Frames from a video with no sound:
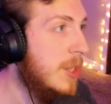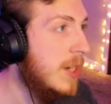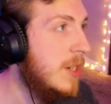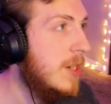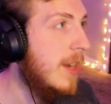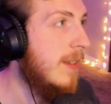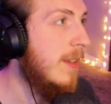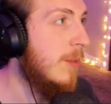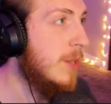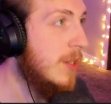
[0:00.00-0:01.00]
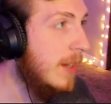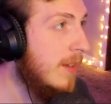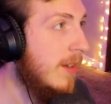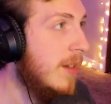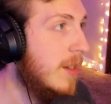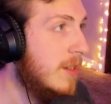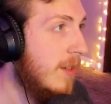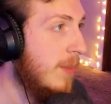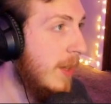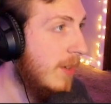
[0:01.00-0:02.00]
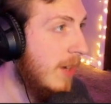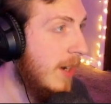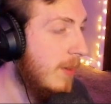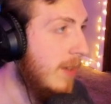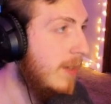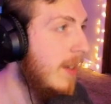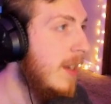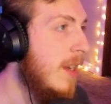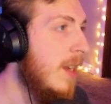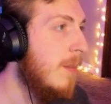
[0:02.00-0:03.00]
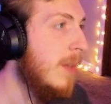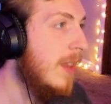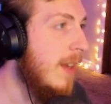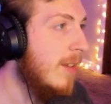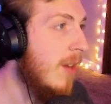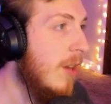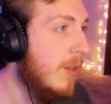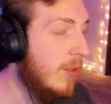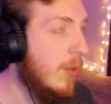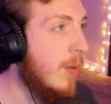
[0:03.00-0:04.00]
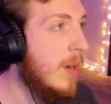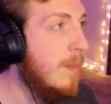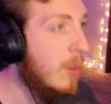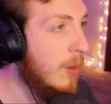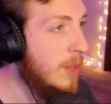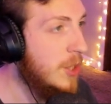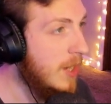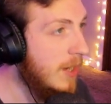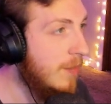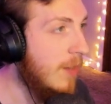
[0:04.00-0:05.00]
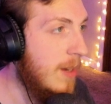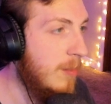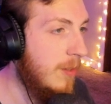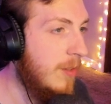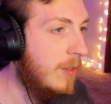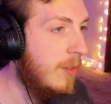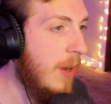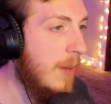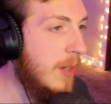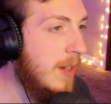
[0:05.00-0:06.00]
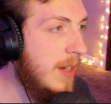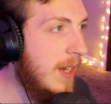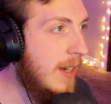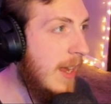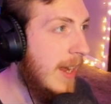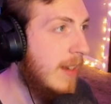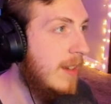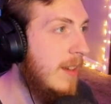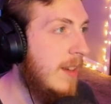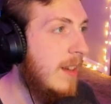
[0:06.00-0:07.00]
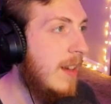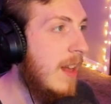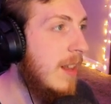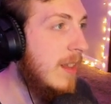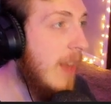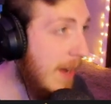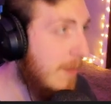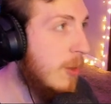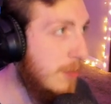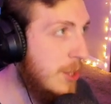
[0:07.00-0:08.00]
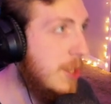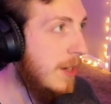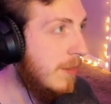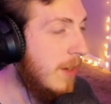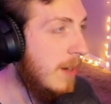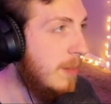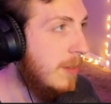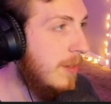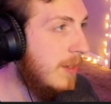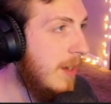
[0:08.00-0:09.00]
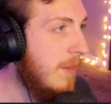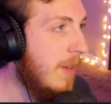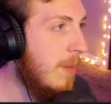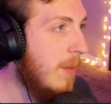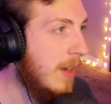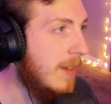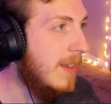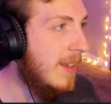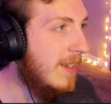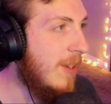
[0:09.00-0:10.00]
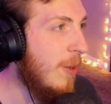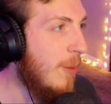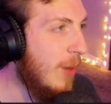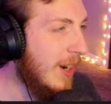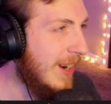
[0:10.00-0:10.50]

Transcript: chassis, which needs an induction smelter anyways. But these also require more machine frames. So I'm gonna need like a lot more machine frames if I want this to work.